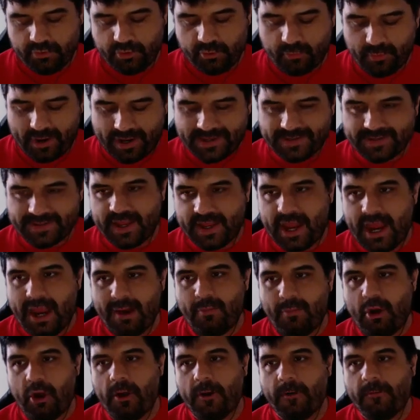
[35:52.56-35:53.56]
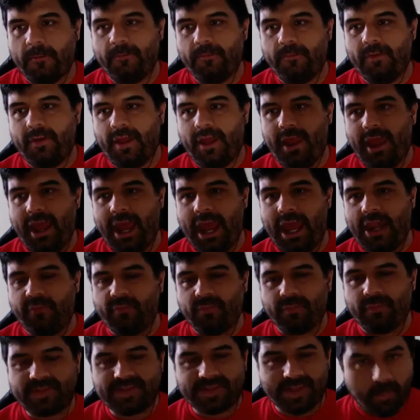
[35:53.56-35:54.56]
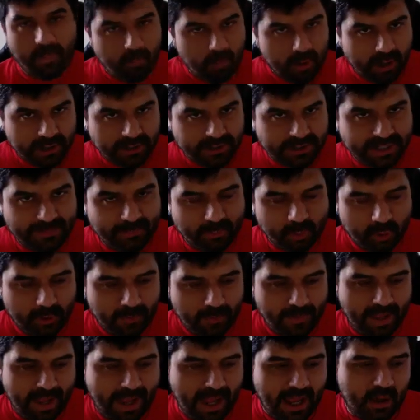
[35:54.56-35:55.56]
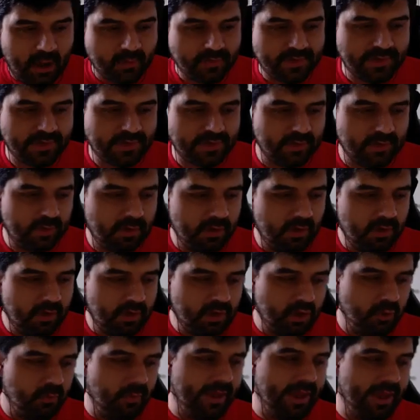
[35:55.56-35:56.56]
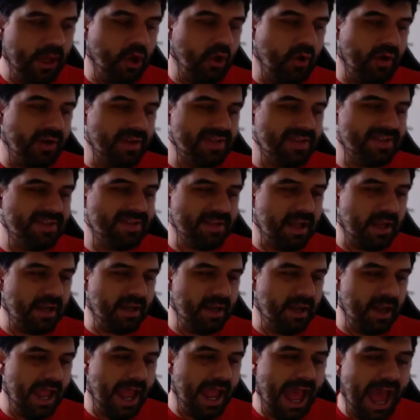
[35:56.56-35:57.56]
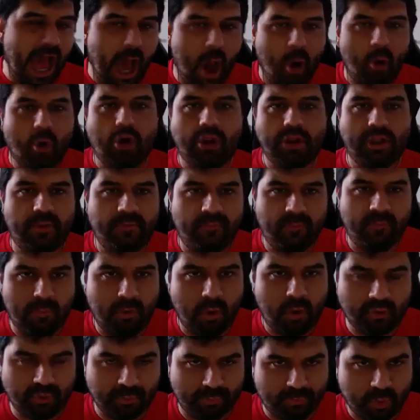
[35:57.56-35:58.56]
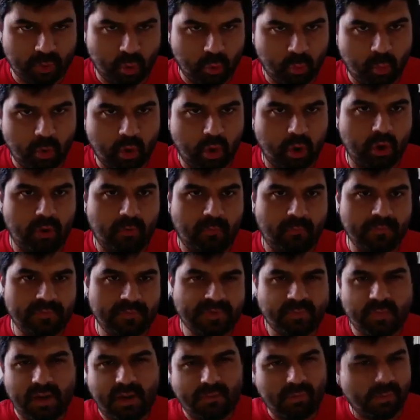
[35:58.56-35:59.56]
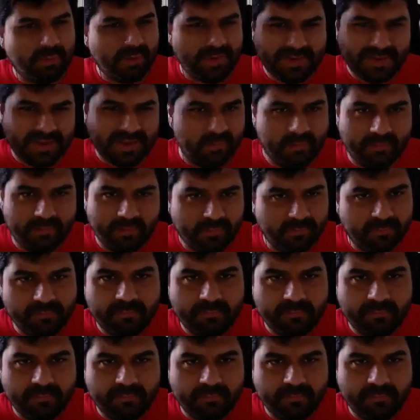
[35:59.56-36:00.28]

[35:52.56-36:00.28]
raise the hammer, and from somewhere deeper in the house, you hear a sudden howl of multiple wolves, probably some of the